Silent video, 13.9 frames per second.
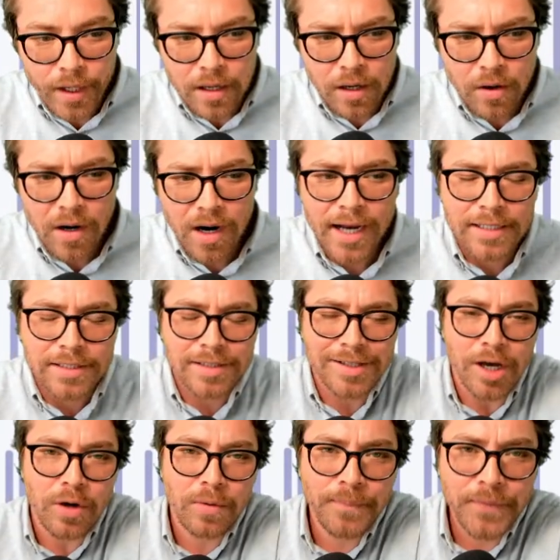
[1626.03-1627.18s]
All right,
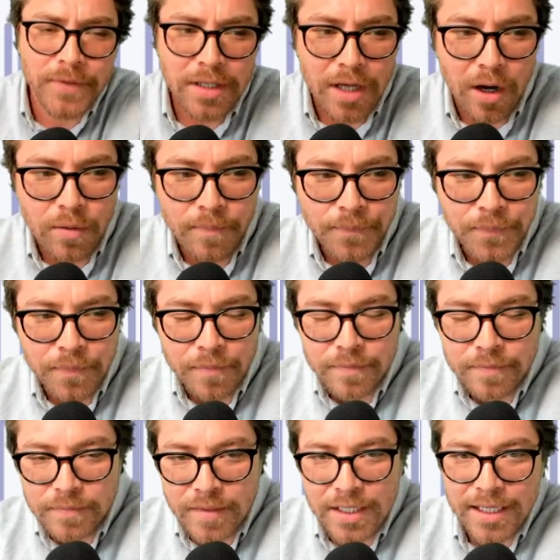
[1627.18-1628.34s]
so, you know,
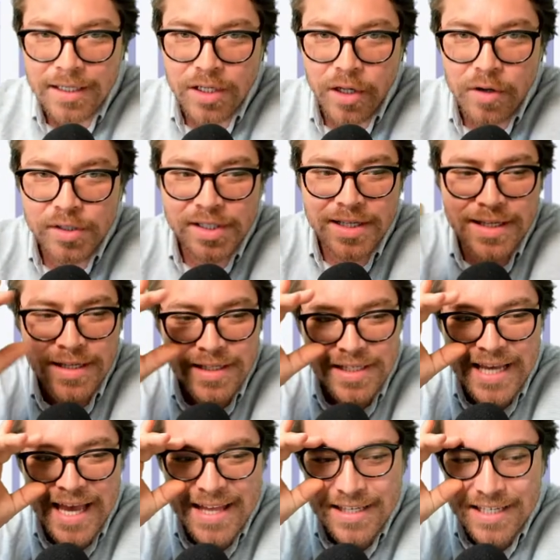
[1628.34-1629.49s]
getting close to
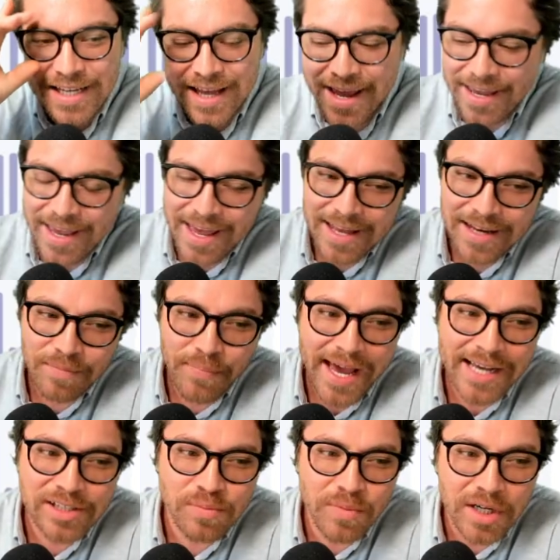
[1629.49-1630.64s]
10 today and the
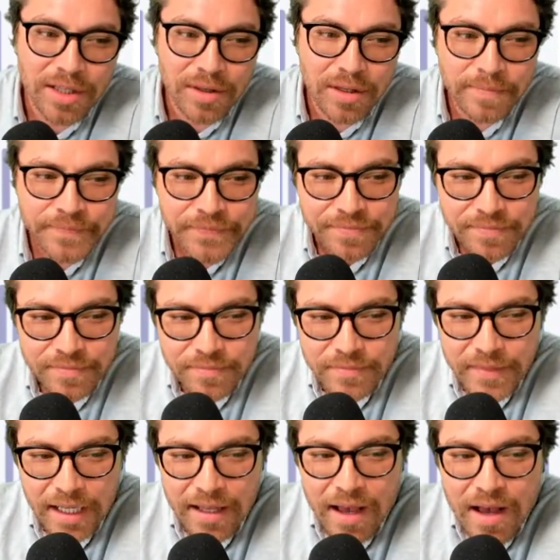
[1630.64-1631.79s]
past month.
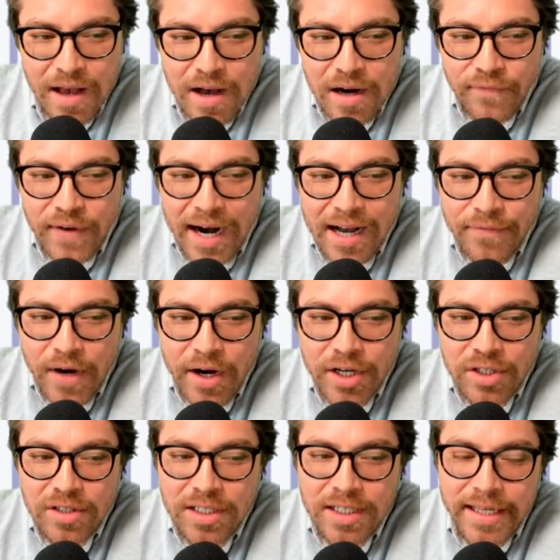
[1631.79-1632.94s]

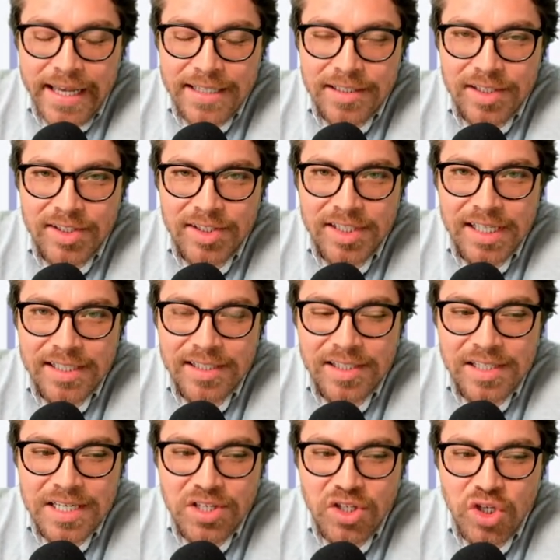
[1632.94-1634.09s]

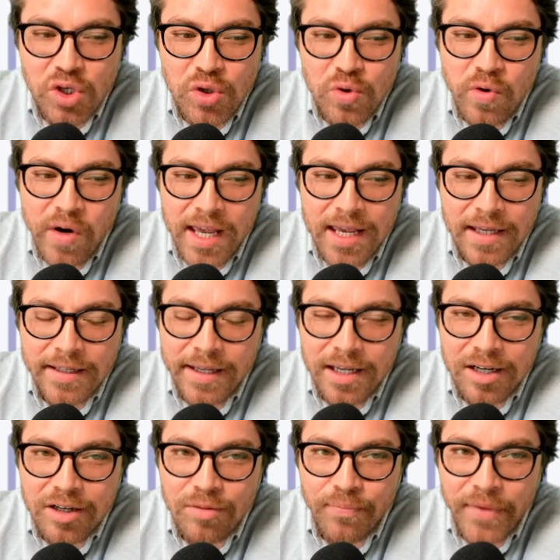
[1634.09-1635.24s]
562
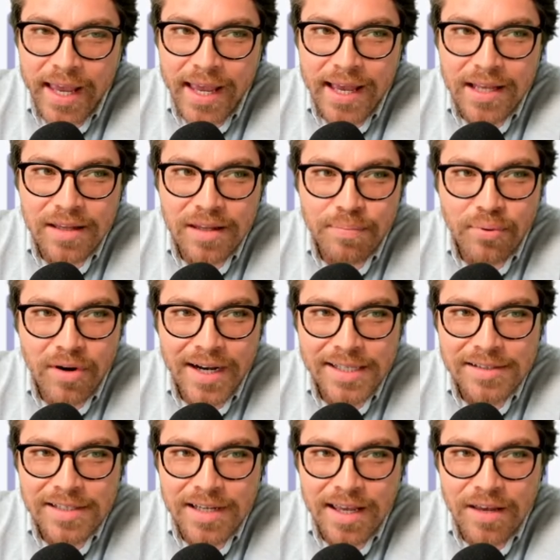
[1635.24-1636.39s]
helium and the price
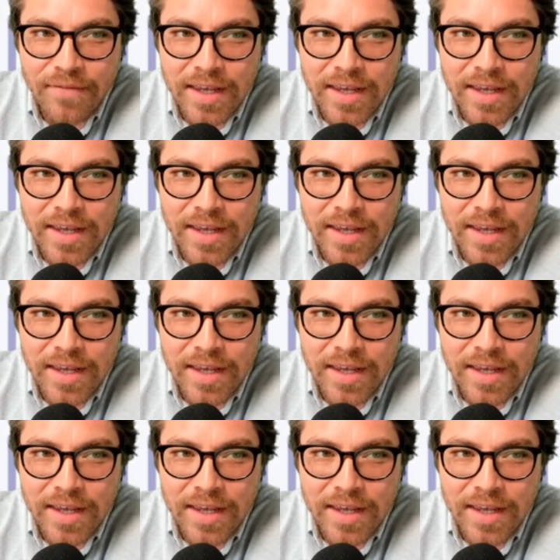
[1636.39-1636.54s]
today of